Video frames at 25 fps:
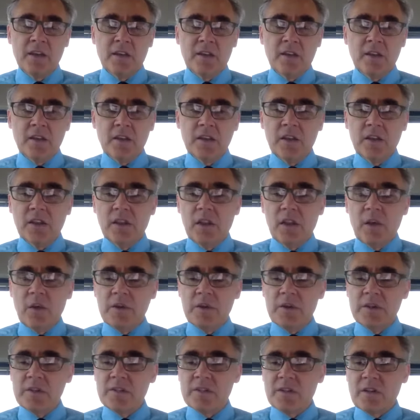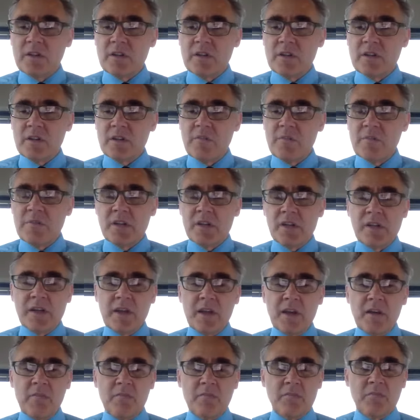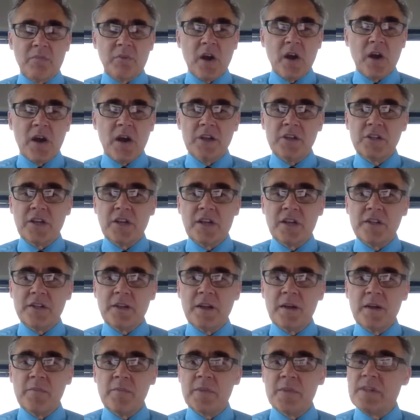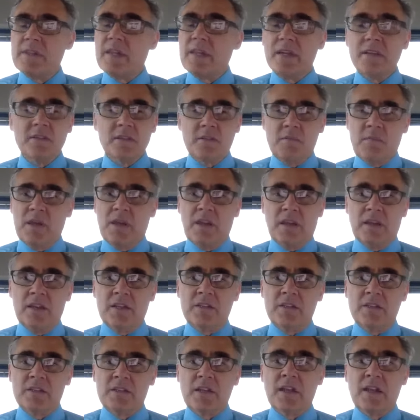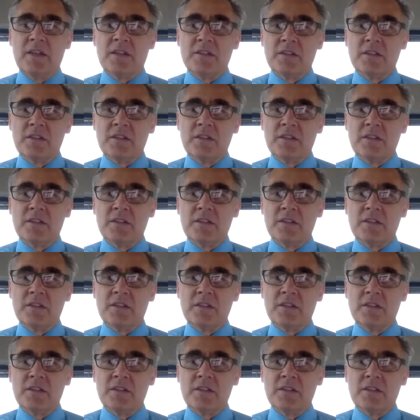loading something like project up doesn't make any sense.